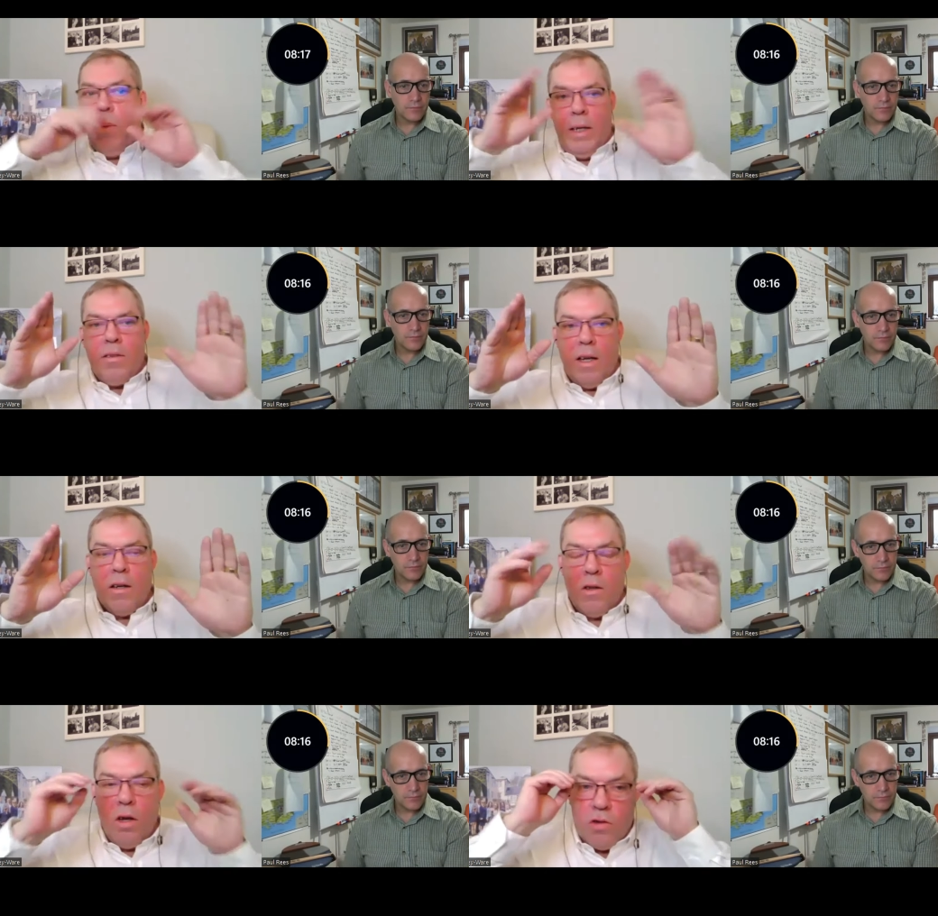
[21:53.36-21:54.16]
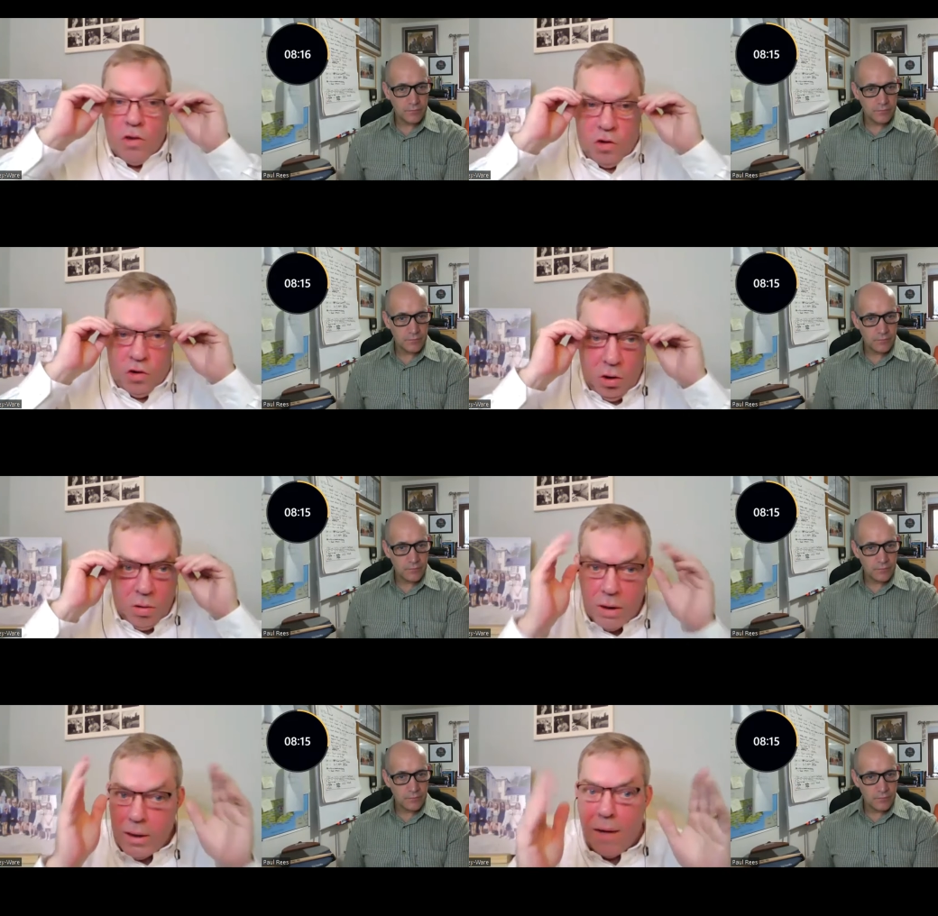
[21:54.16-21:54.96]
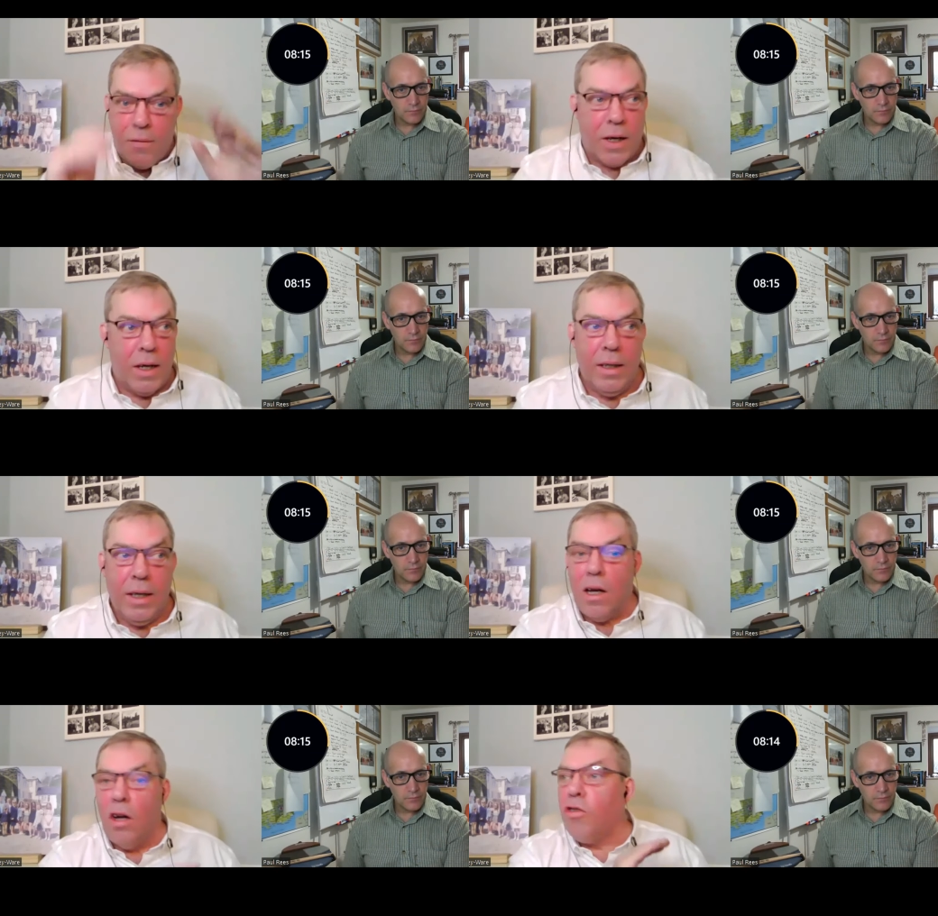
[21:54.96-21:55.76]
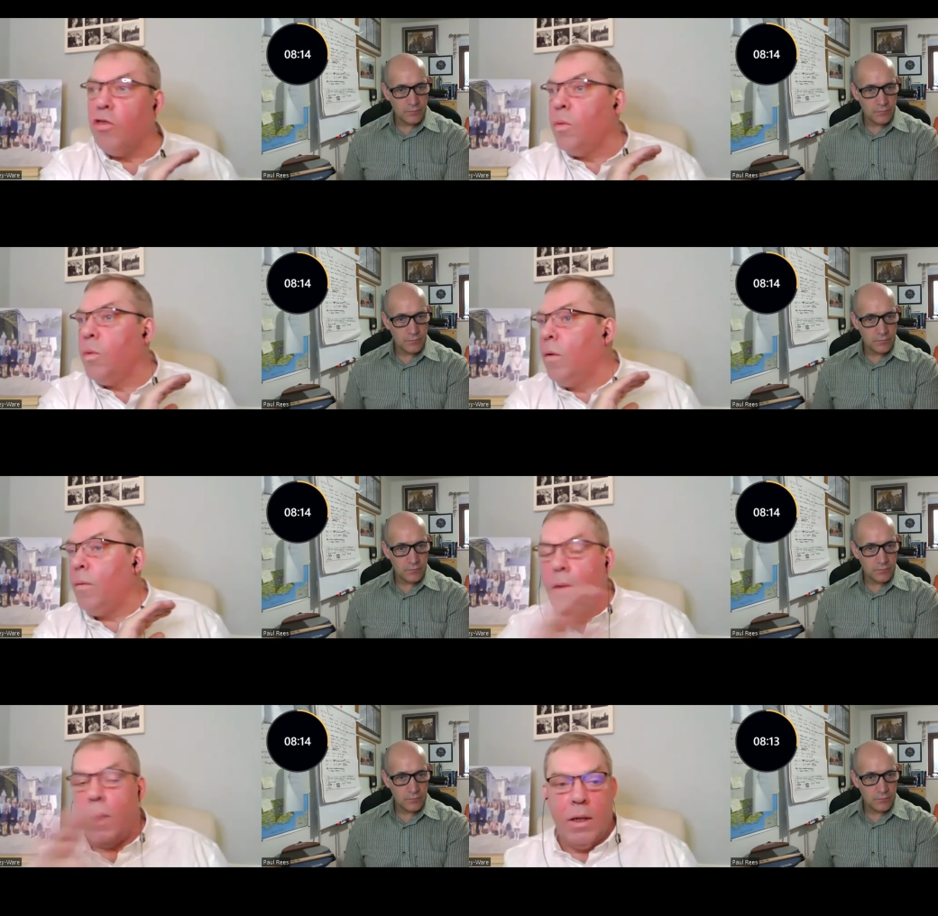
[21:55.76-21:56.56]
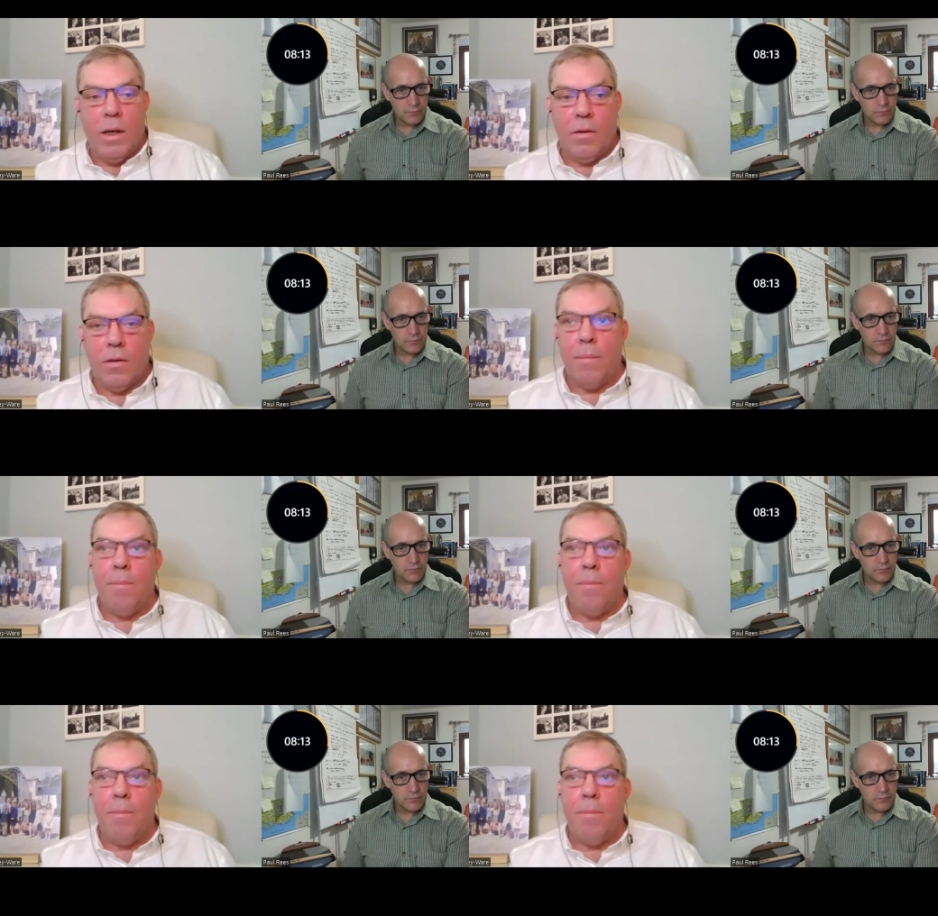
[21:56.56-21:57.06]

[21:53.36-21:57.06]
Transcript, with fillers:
Speaker 1: when it's unconscious, you can navigate the unconscious world very easy.